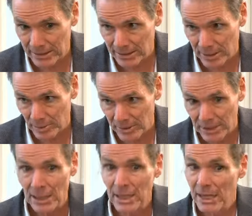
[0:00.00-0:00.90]
just
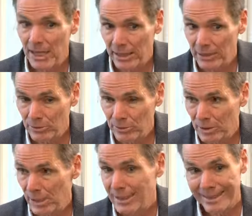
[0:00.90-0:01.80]
NLP, any
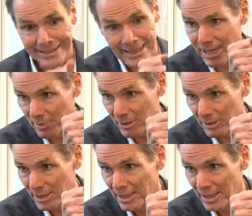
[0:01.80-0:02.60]
tool, like a hammer.